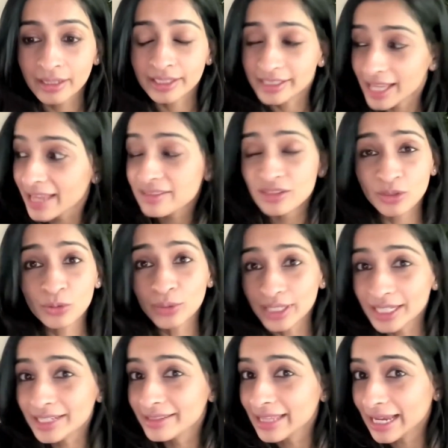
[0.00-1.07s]
Yes, you
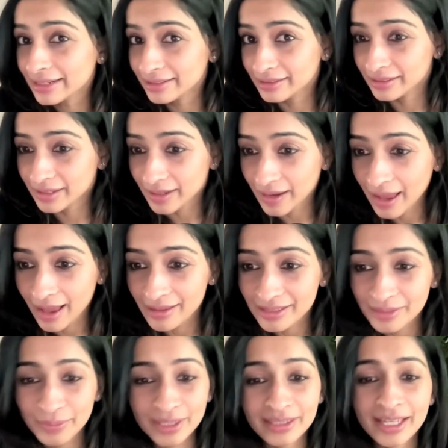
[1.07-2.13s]
need that in a
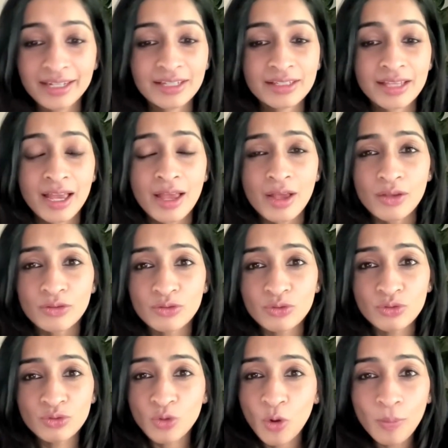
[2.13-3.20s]
class, but there is
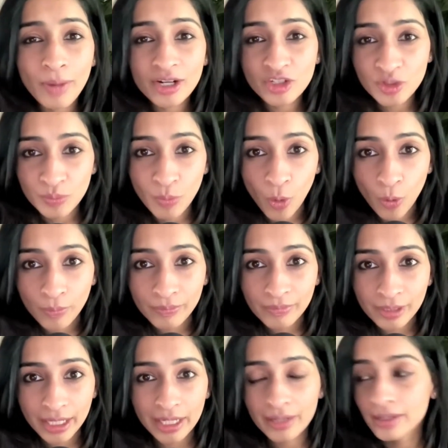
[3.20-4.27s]
so much more.
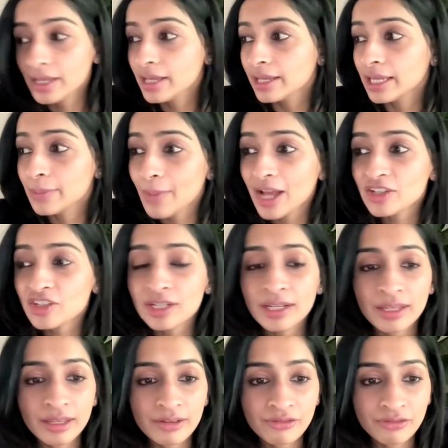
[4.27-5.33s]
Okay. Imagine
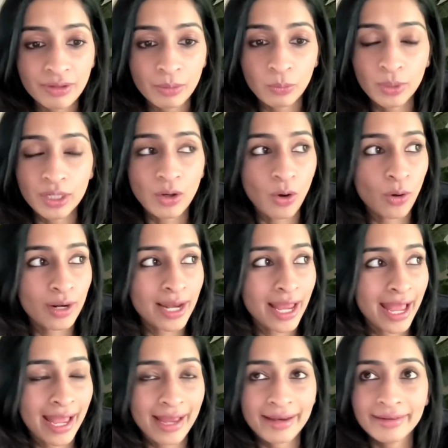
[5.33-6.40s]
if we all
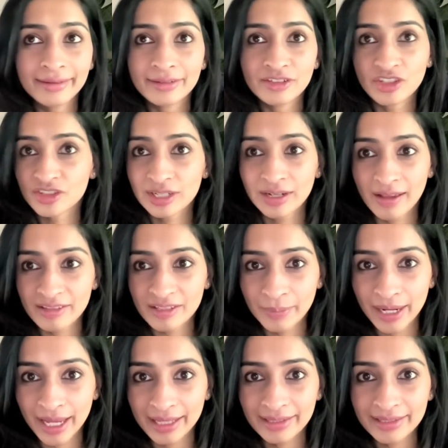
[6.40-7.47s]
had just class
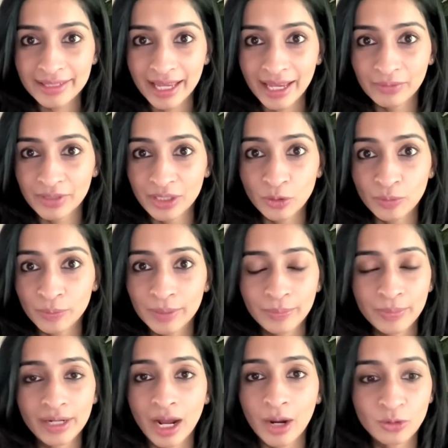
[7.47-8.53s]
plans and we told
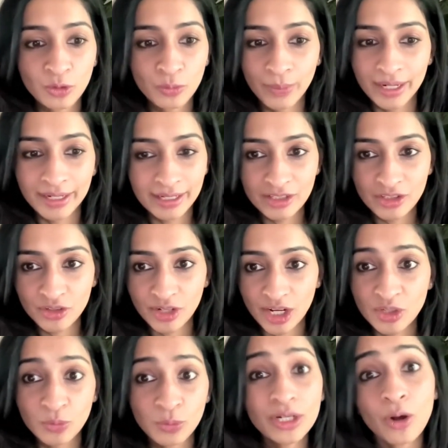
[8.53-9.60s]
people how to bend and
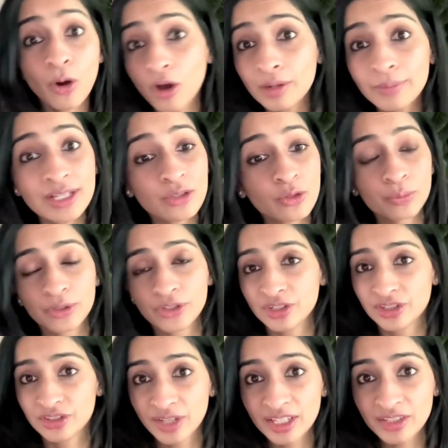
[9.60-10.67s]
stretch, we'd all be super
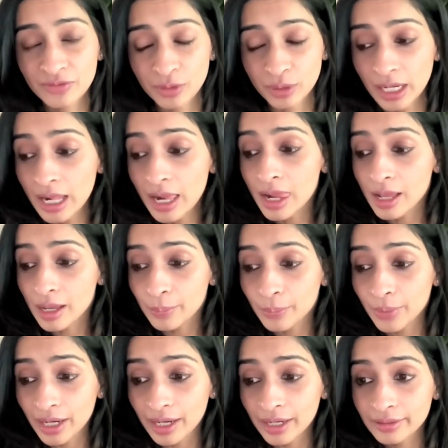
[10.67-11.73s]
successful.
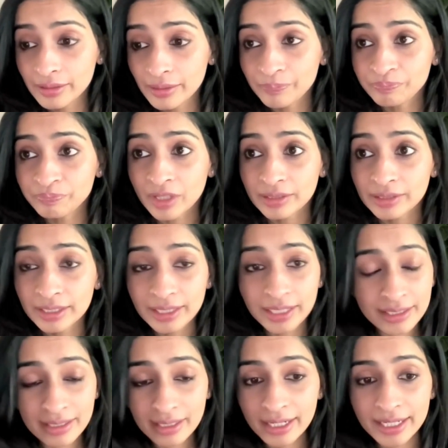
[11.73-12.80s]
But the
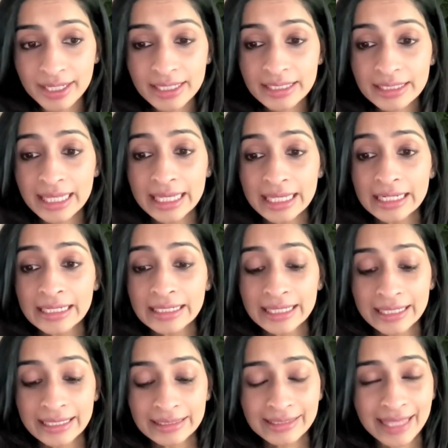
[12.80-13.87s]
reason is that
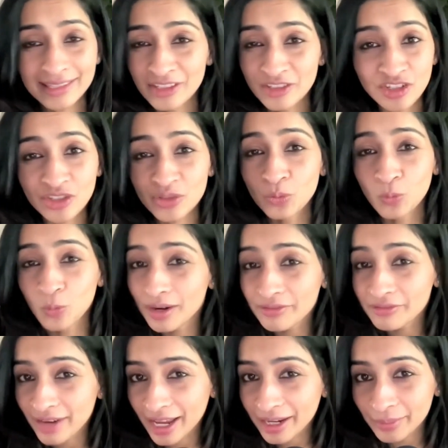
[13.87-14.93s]
that's just one
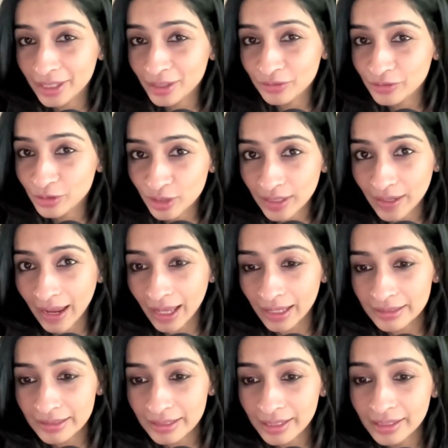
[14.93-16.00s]
fragment of your
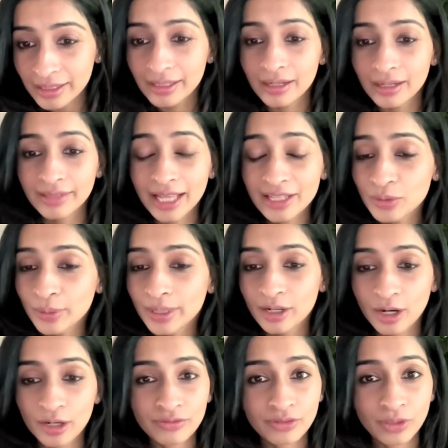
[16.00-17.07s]
class. That's why a
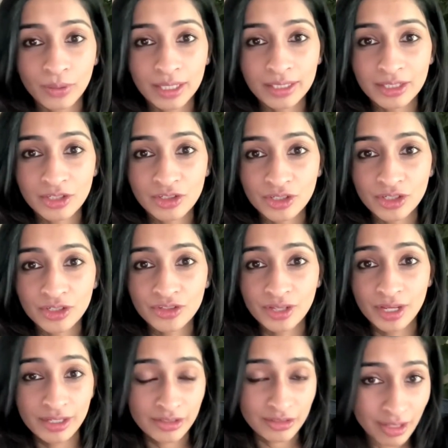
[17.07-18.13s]
lot of yoga teachers
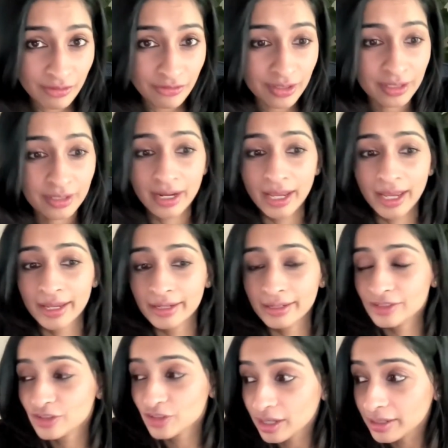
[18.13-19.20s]
suffer
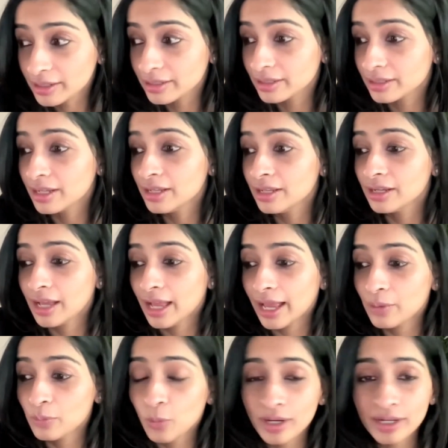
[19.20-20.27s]
and struggle
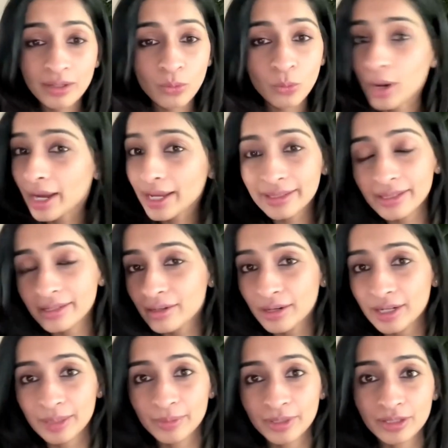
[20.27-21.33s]
and wonder why they're
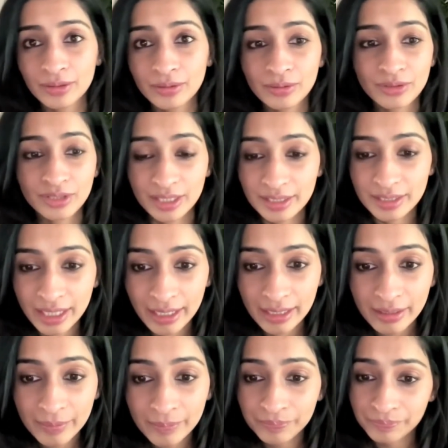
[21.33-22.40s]
not able to
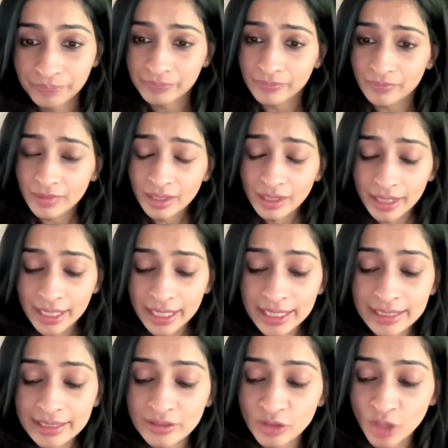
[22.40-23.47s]
succeed.
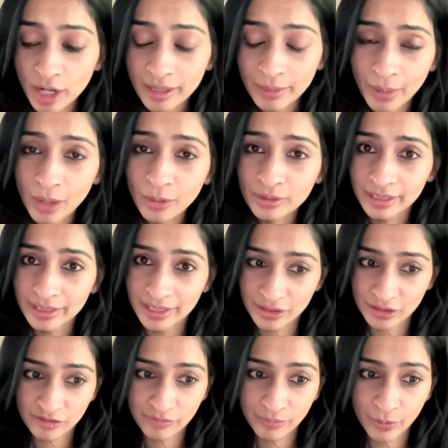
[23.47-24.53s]
It's not about the
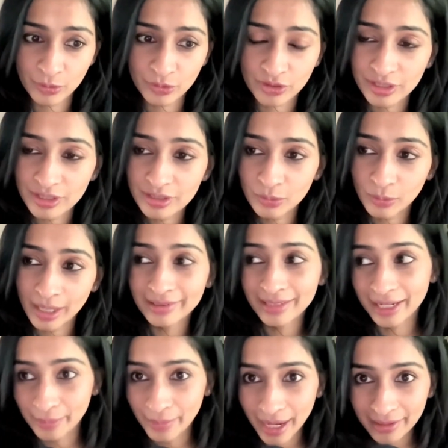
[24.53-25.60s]
list of poses. While
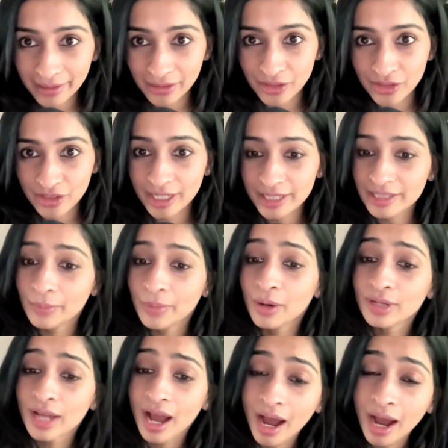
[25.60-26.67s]
that matters, it's
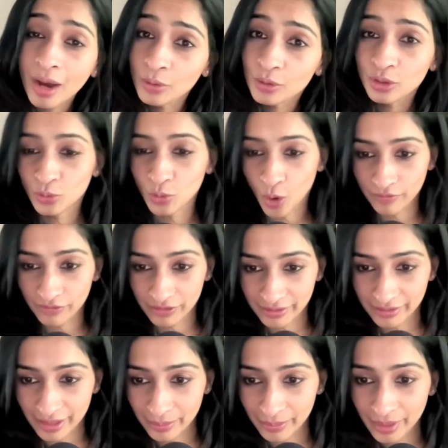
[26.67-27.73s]
about how you offer
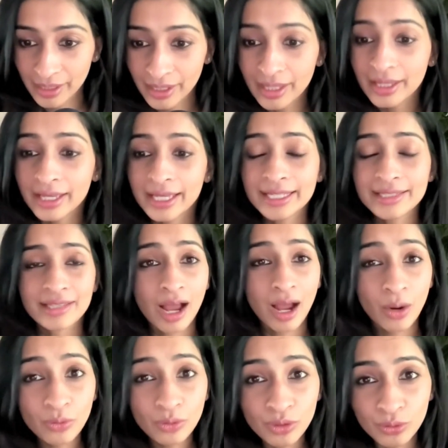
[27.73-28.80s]
them. It's
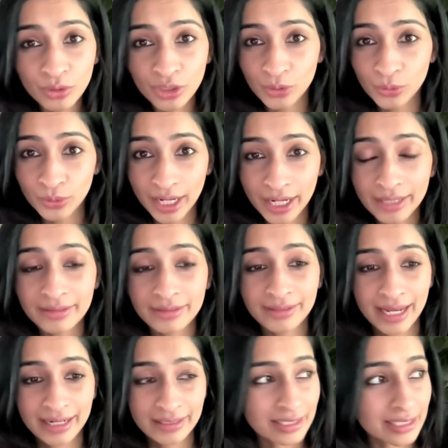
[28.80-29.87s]
how you curate
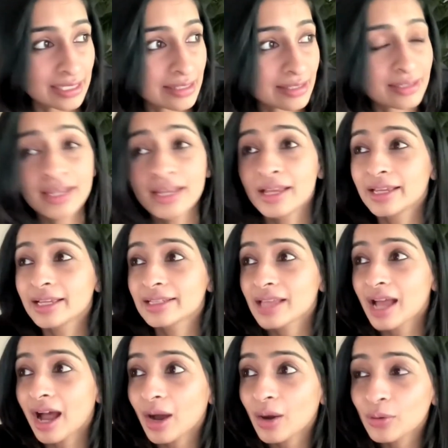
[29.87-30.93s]
that list. It's
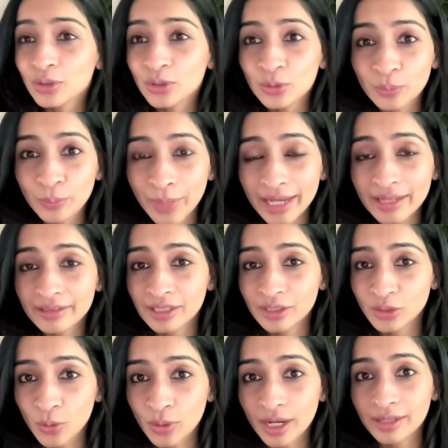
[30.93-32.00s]
how you make the
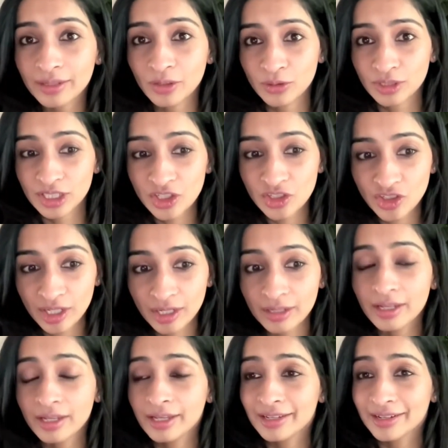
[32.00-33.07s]
yoga you're teaching
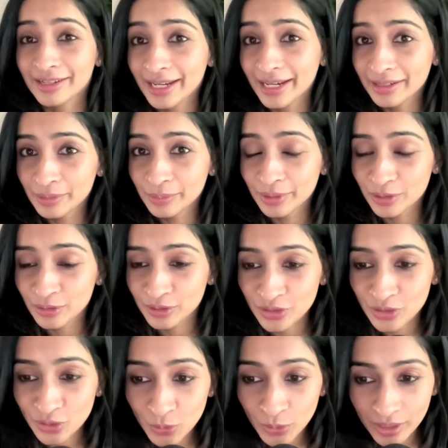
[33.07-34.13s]
relatable to the
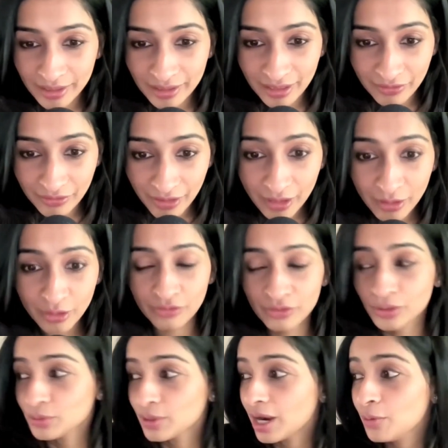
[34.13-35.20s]
student in front
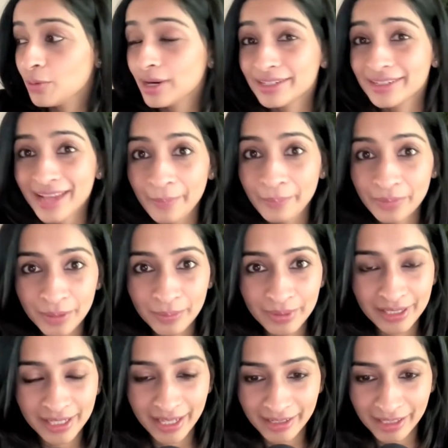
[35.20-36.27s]
of you. How
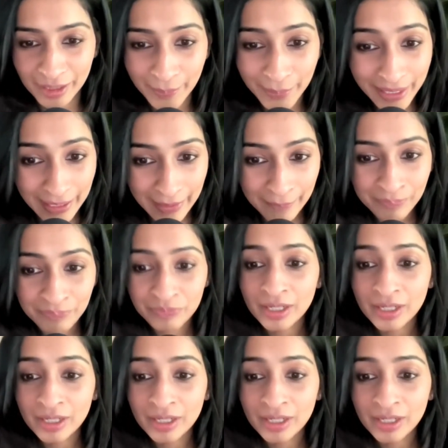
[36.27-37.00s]
adaptable can it be?